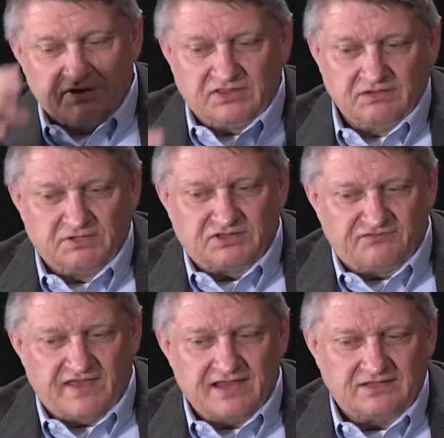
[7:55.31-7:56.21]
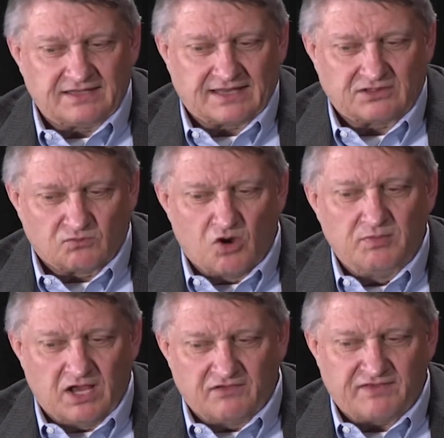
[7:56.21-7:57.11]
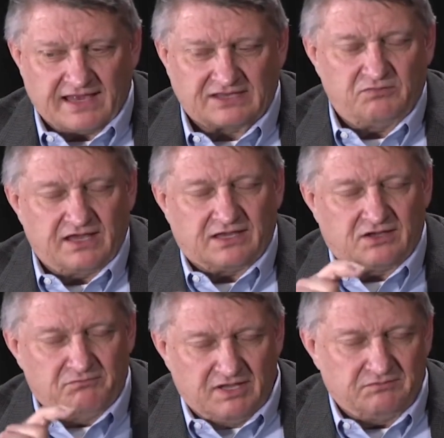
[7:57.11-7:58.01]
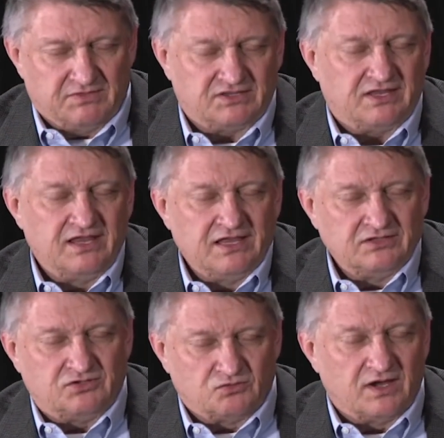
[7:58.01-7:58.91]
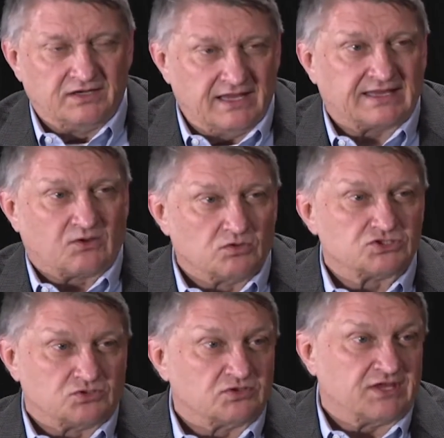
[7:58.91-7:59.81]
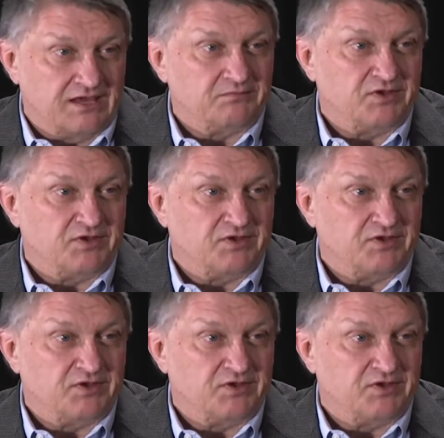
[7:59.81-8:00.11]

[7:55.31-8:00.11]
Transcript: But the fact is Romanoff has to make a commitment to run a scorched earth